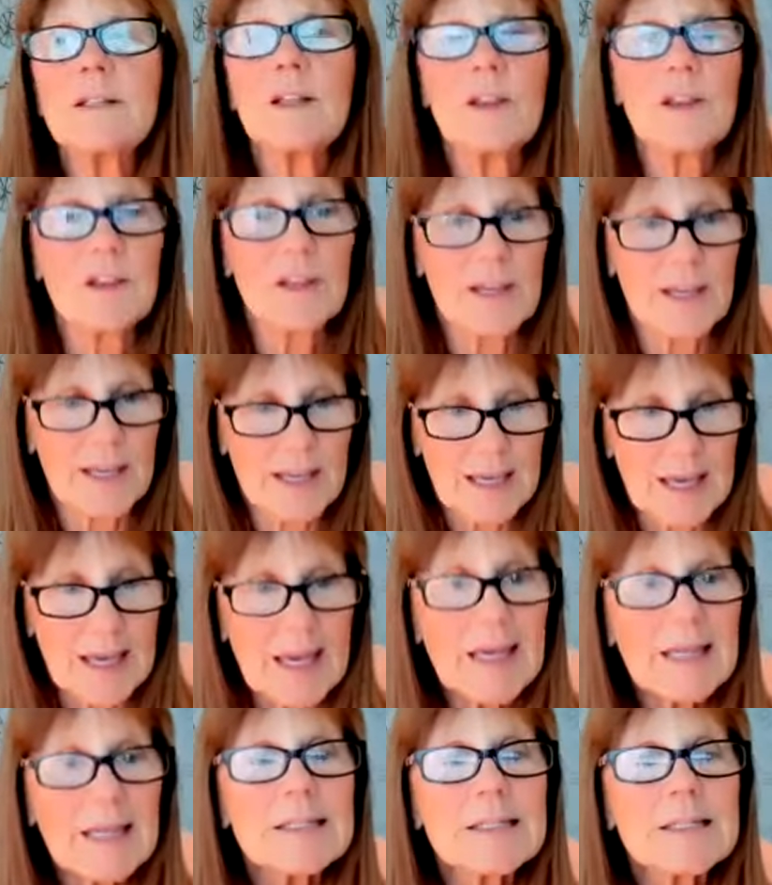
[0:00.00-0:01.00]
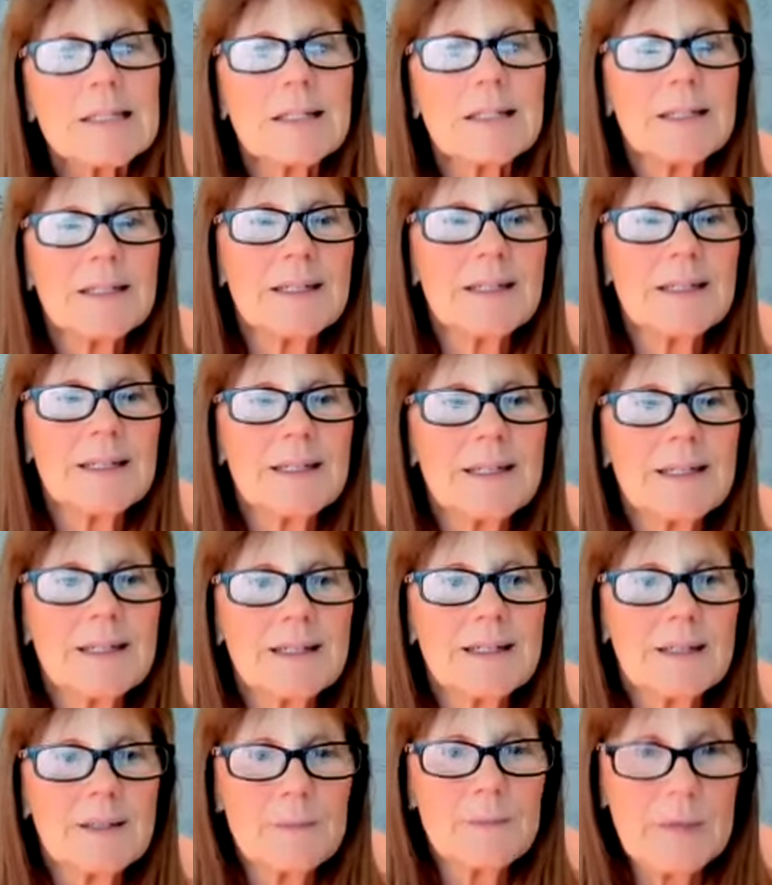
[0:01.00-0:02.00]
the gait,
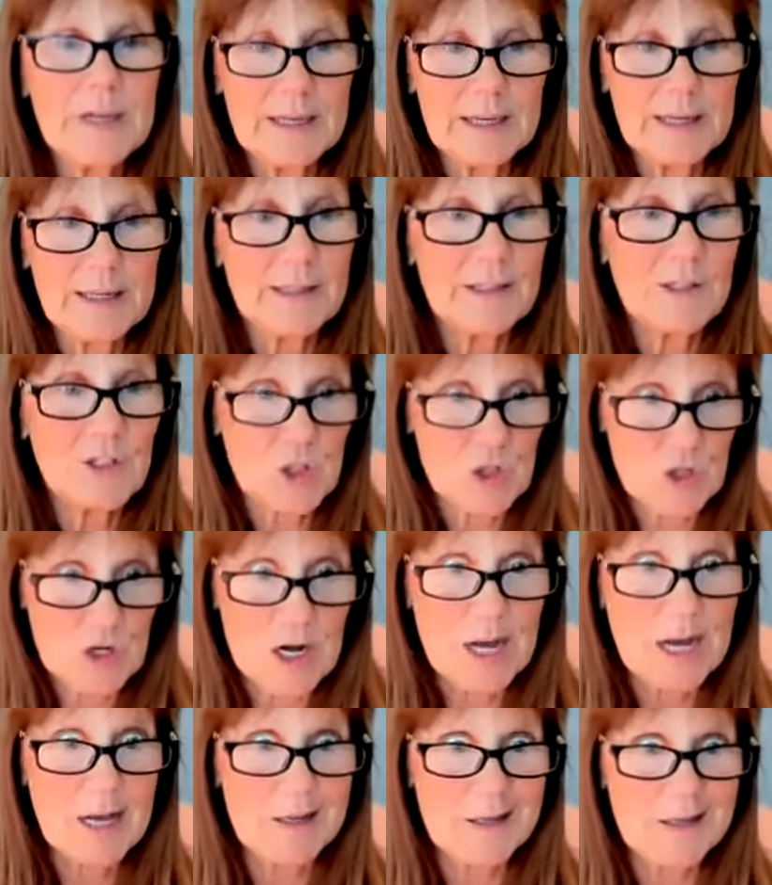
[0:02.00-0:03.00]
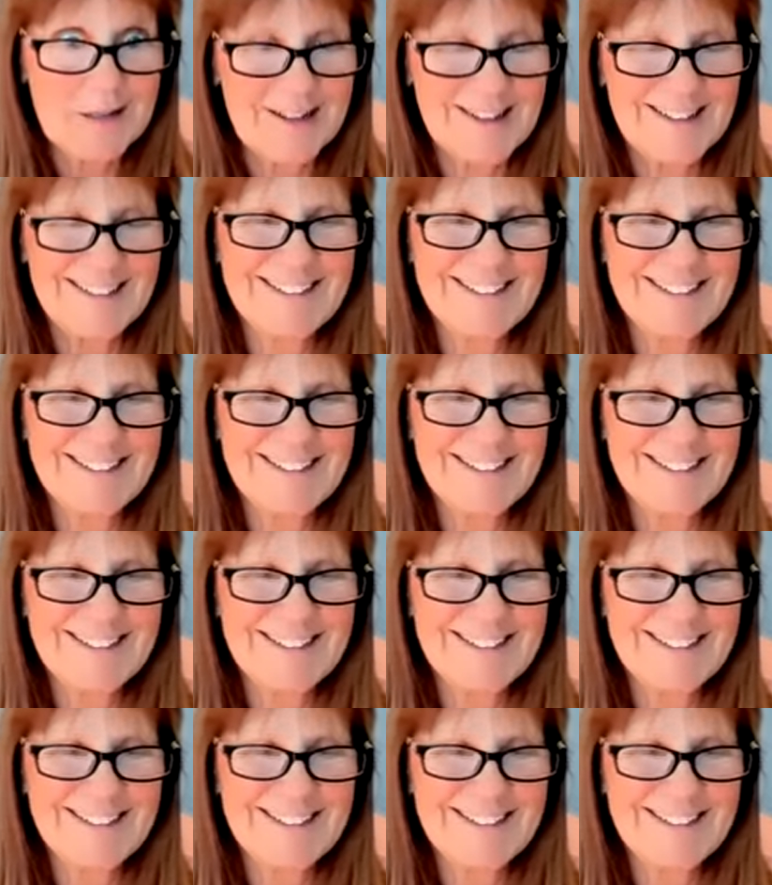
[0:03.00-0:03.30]
meaning the stride.